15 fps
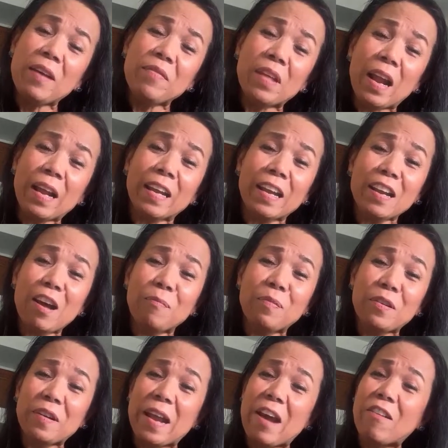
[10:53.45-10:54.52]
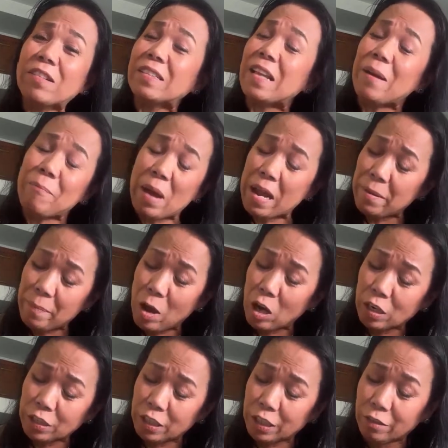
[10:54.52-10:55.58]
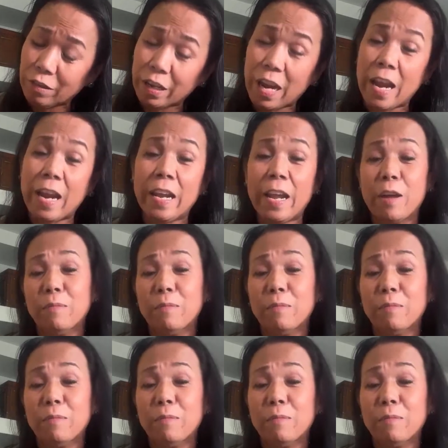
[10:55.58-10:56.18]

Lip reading: that I cannot pronounce. My apology, okay?